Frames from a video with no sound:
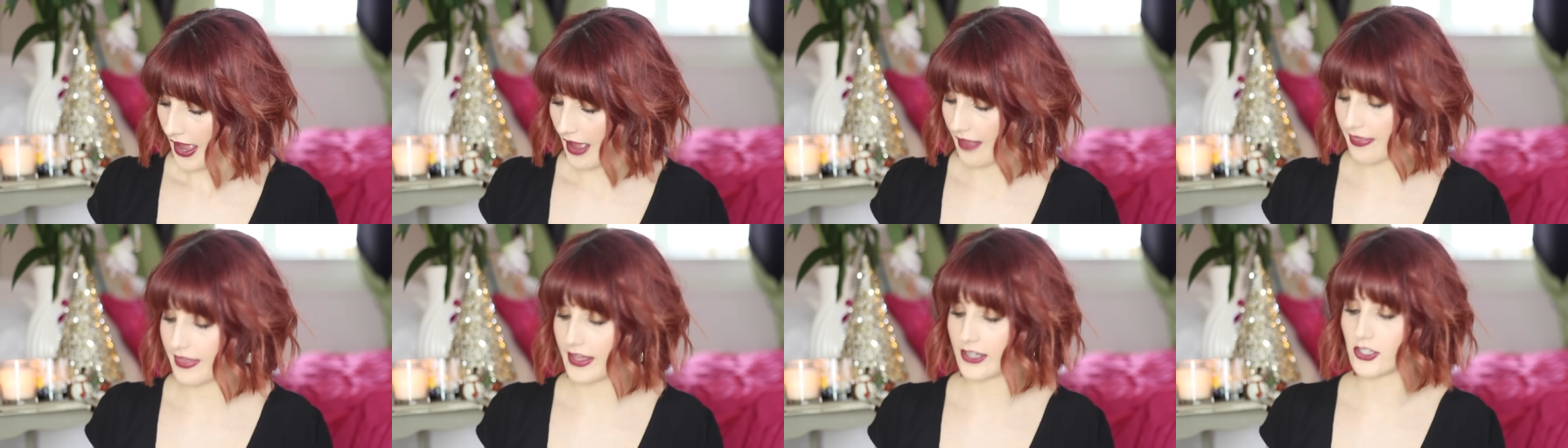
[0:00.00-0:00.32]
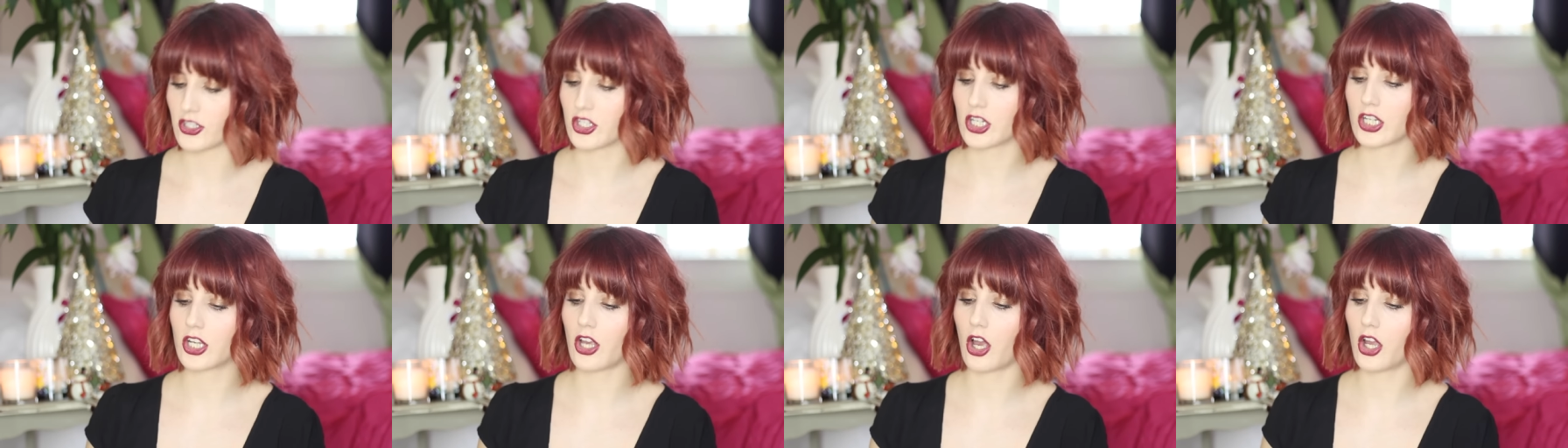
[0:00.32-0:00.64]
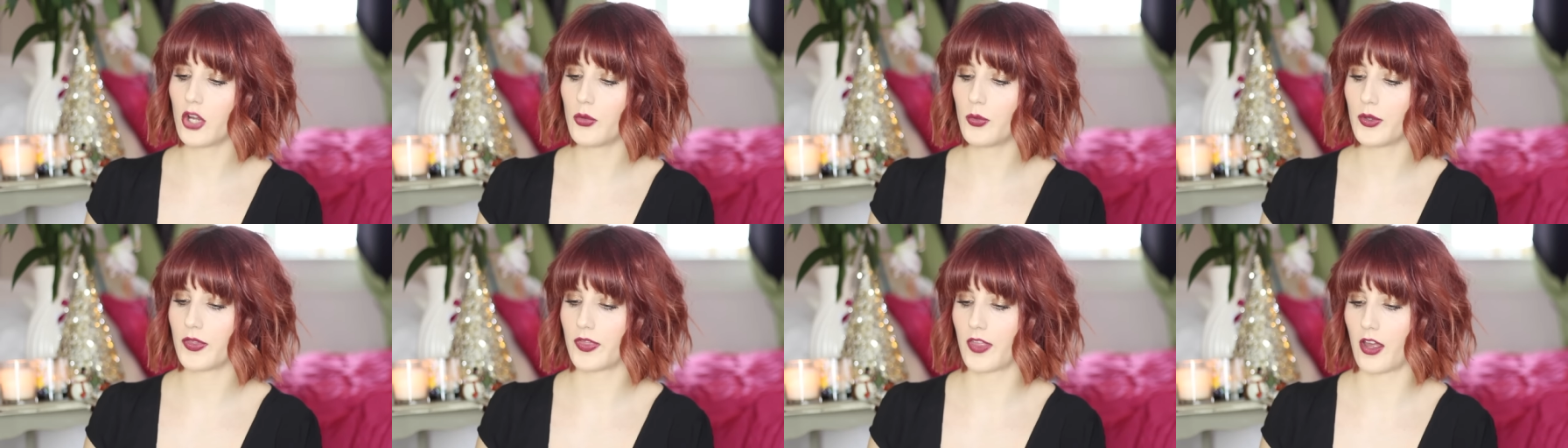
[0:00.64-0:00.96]
And then to
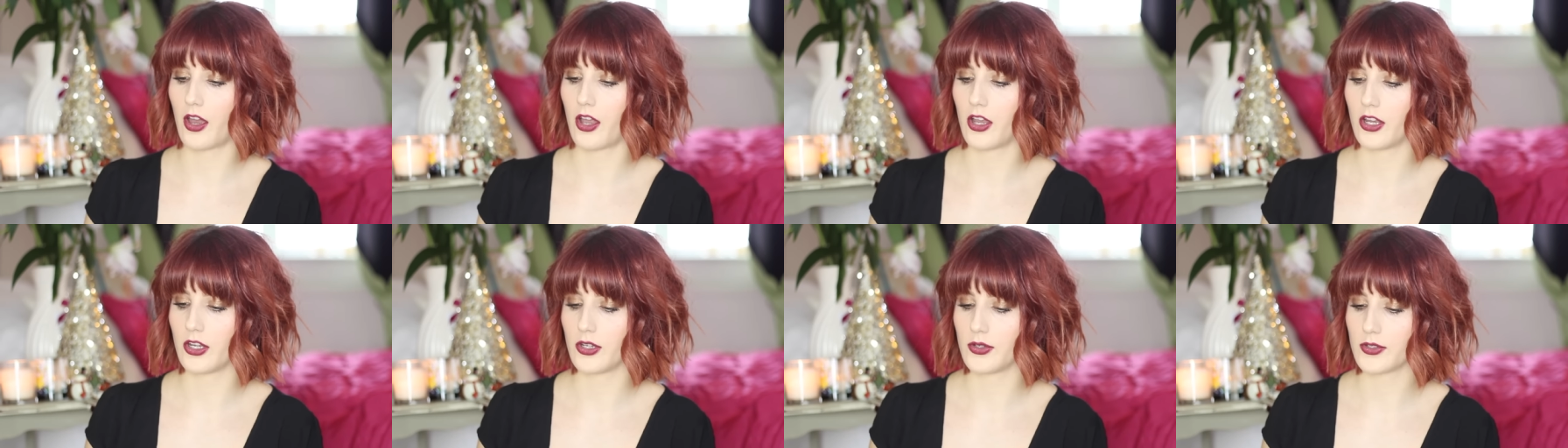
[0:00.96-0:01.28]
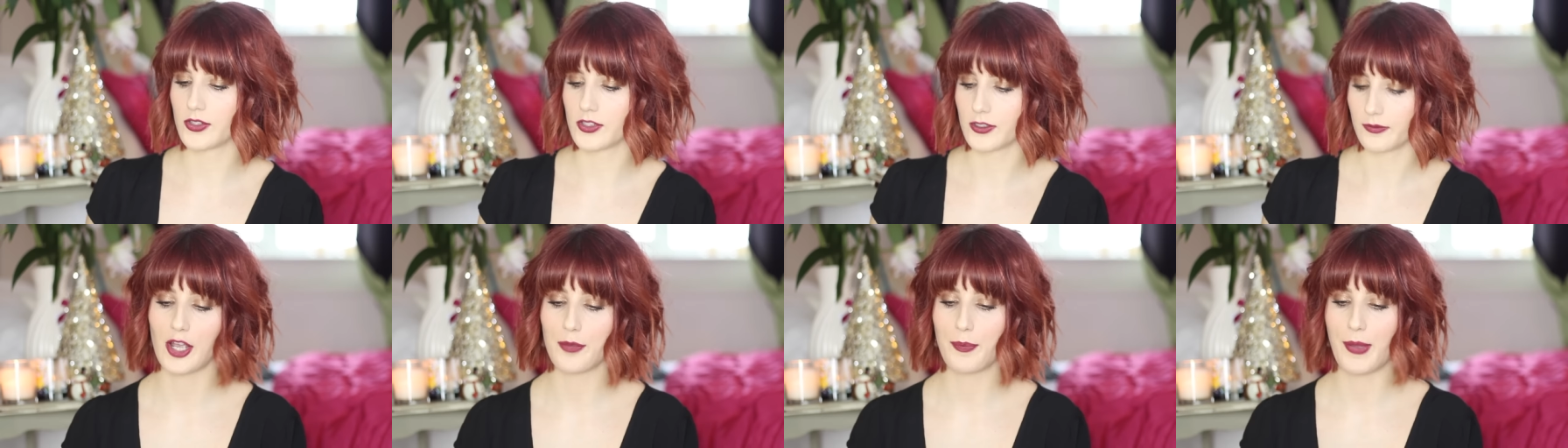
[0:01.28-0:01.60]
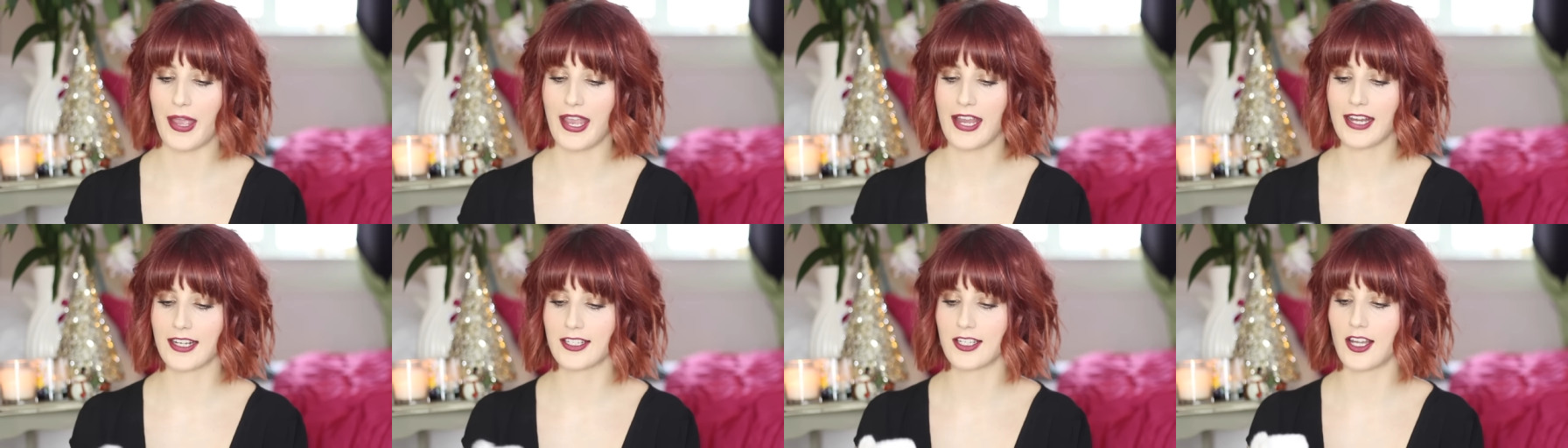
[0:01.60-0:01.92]
go with those, I
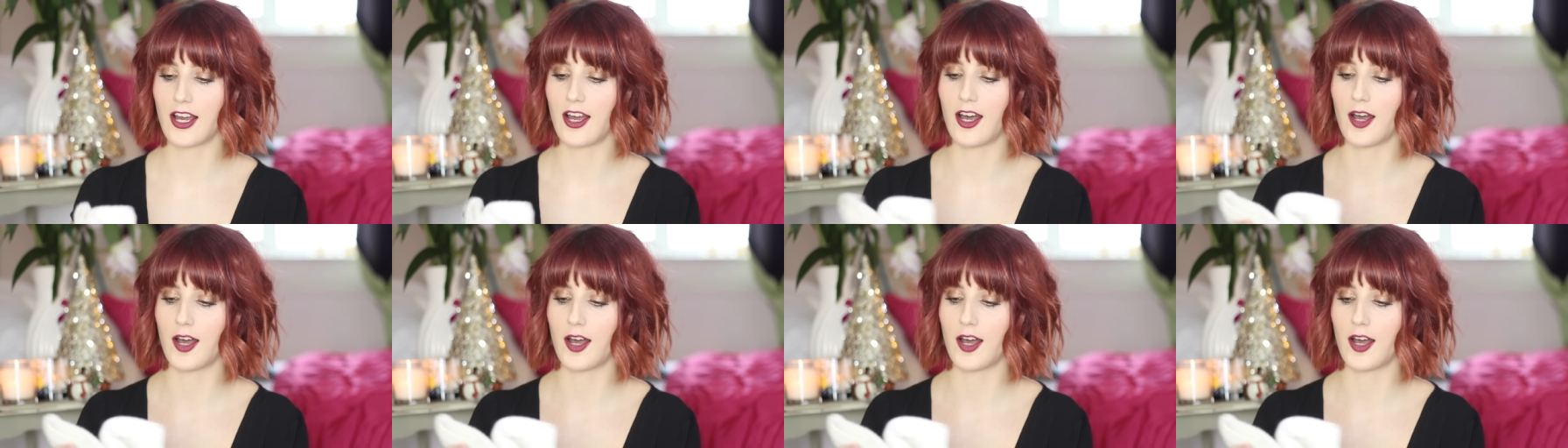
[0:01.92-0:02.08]
picked